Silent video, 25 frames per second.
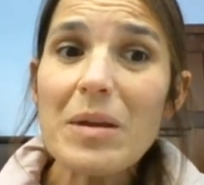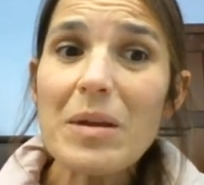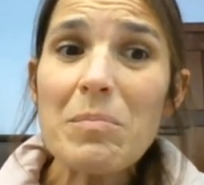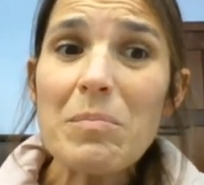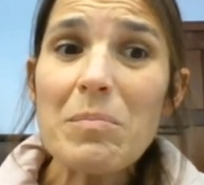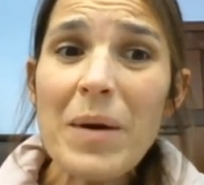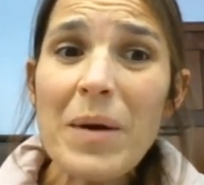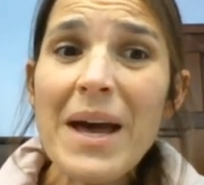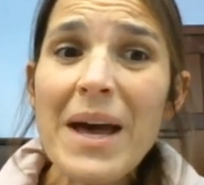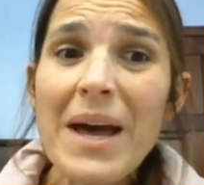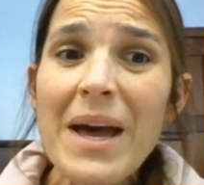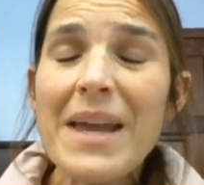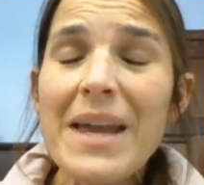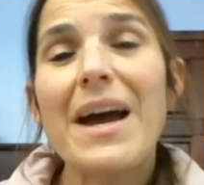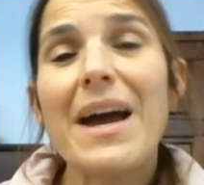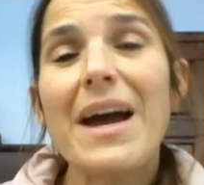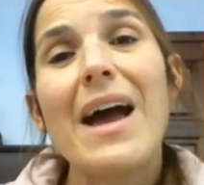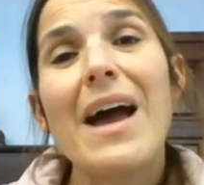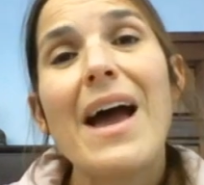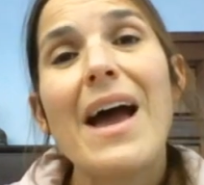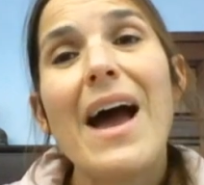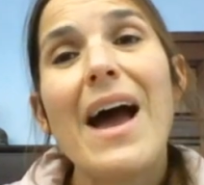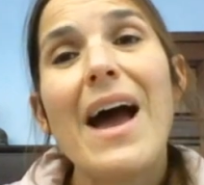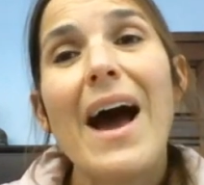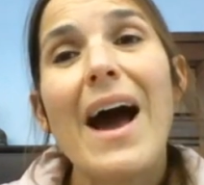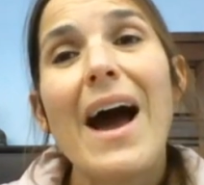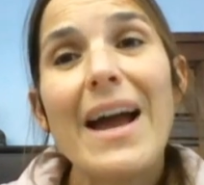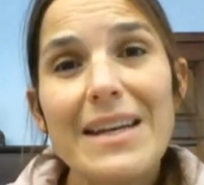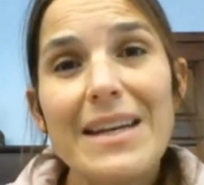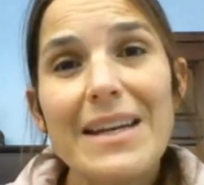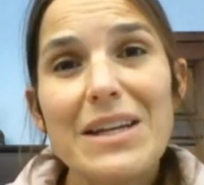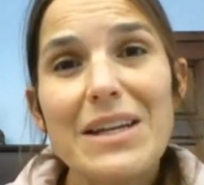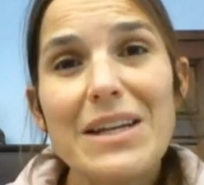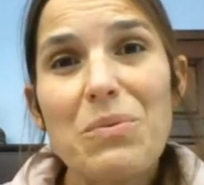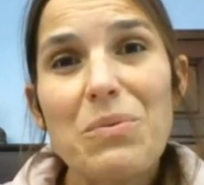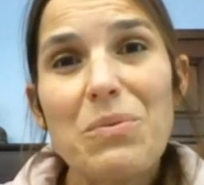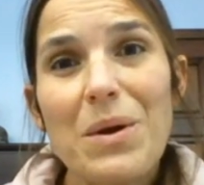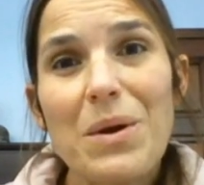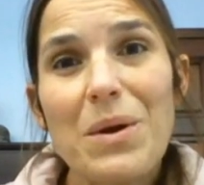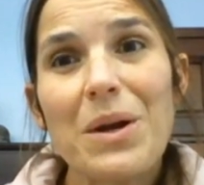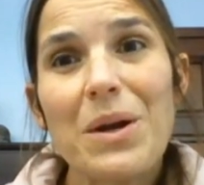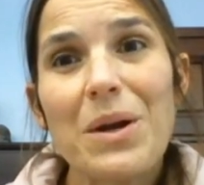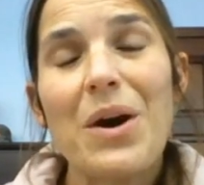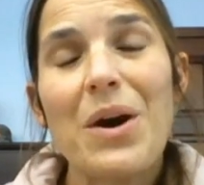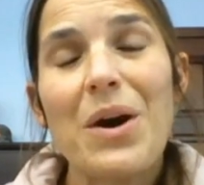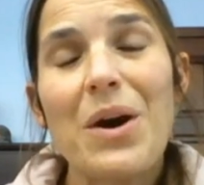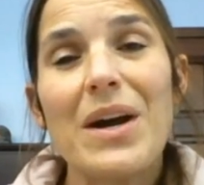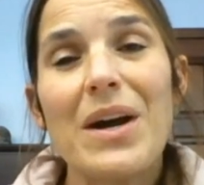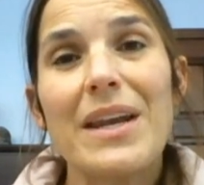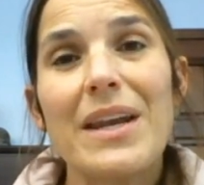but I need to work
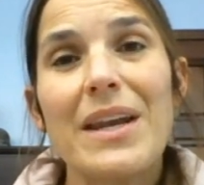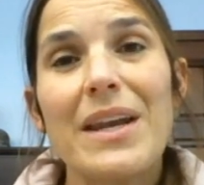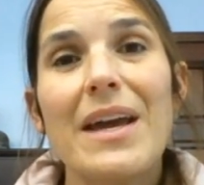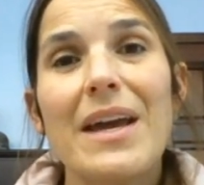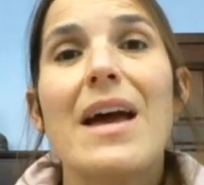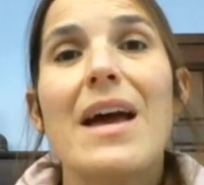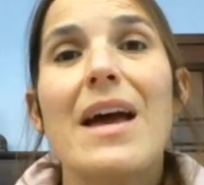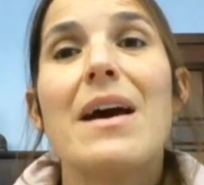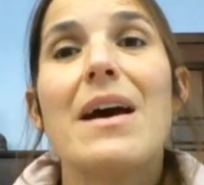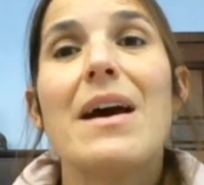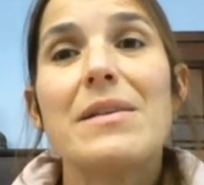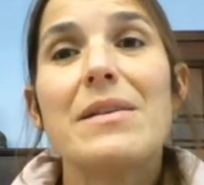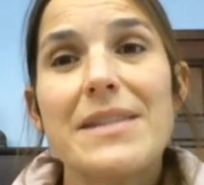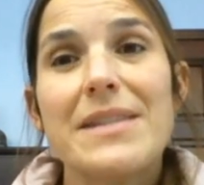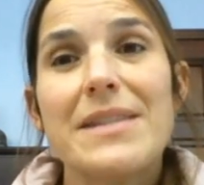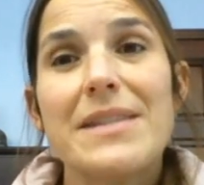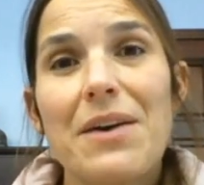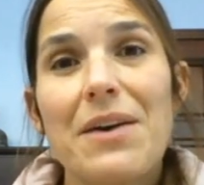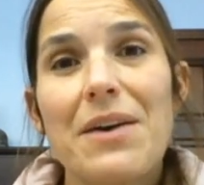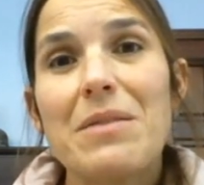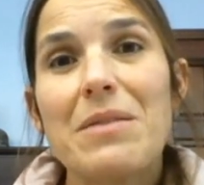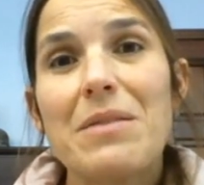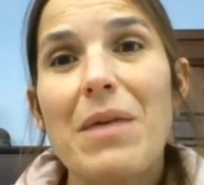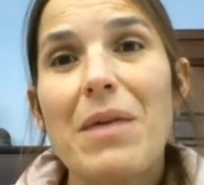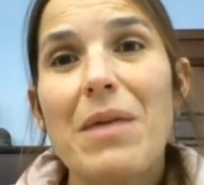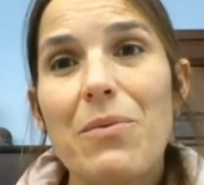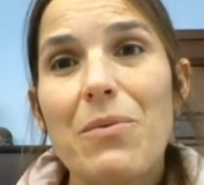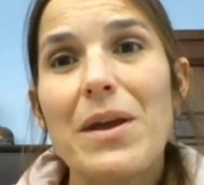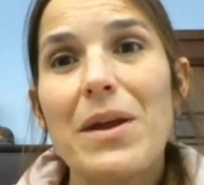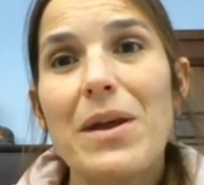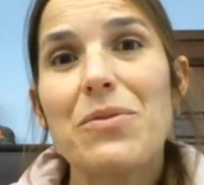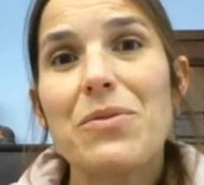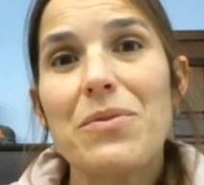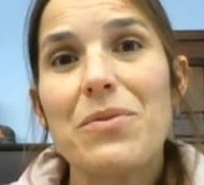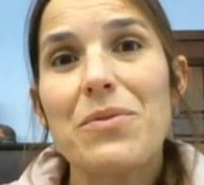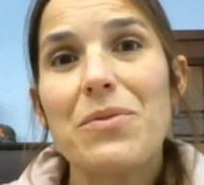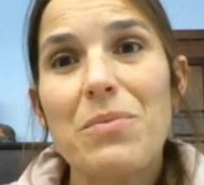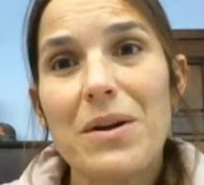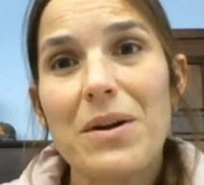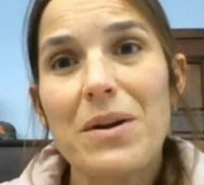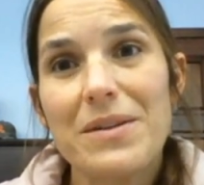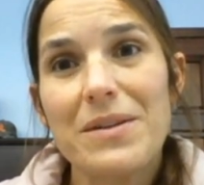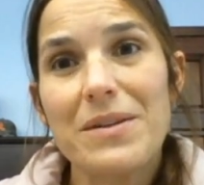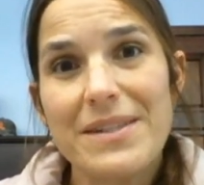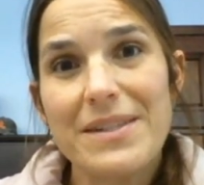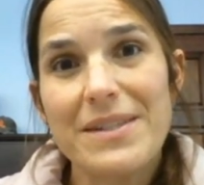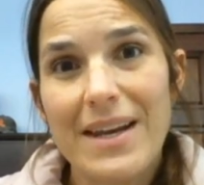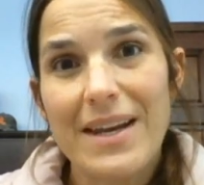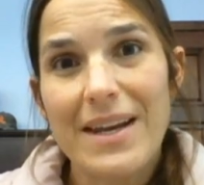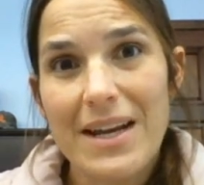on sounding my way through
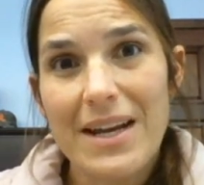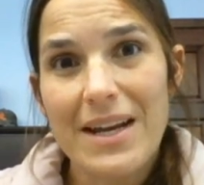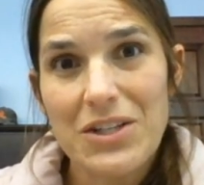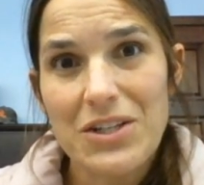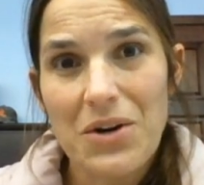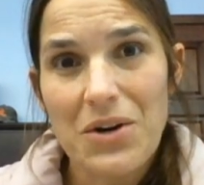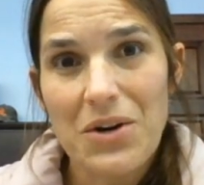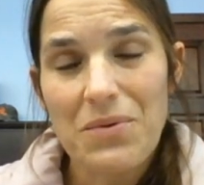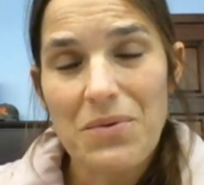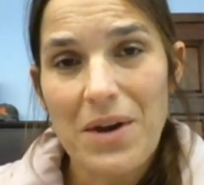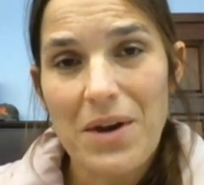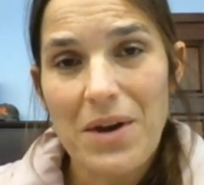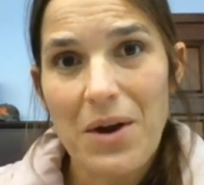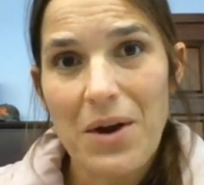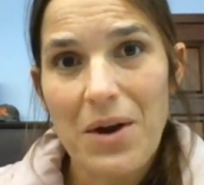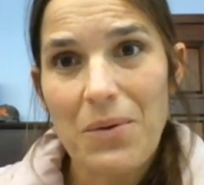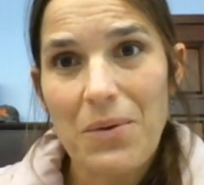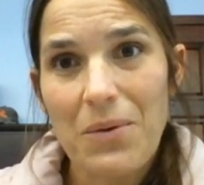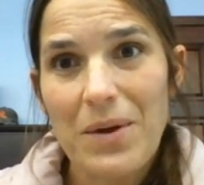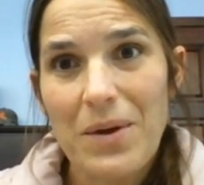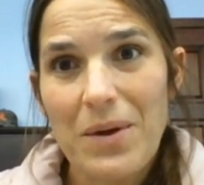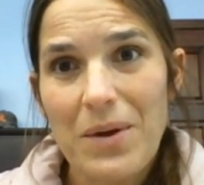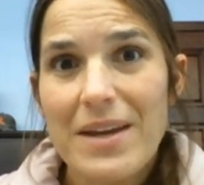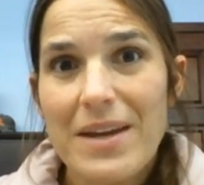words that I don't know.